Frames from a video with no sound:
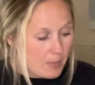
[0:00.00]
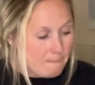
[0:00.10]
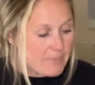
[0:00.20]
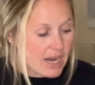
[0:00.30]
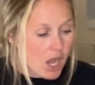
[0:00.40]

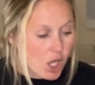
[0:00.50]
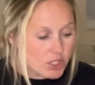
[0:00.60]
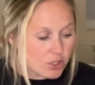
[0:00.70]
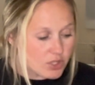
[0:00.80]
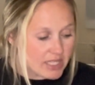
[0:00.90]
But I
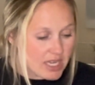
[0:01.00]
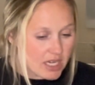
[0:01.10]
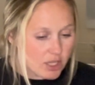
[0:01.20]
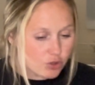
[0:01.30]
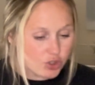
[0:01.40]
also see an
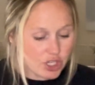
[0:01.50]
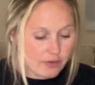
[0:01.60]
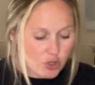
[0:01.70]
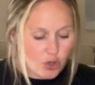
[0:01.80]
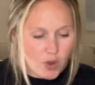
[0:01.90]
energy
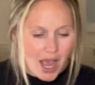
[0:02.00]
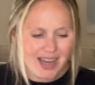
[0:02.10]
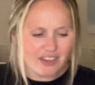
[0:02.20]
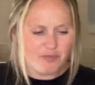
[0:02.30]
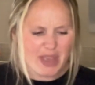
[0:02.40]
of you
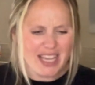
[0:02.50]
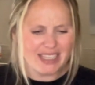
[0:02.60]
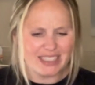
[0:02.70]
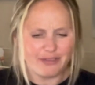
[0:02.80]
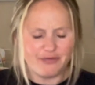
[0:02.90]
kind of
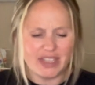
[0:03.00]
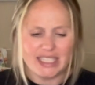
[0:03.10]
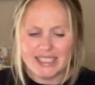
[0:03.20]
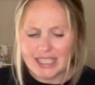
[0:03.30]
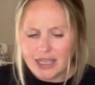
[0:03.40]
being
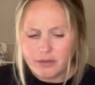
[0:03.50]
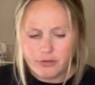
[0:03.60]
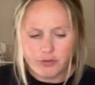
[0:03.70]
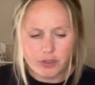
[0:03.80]
defensive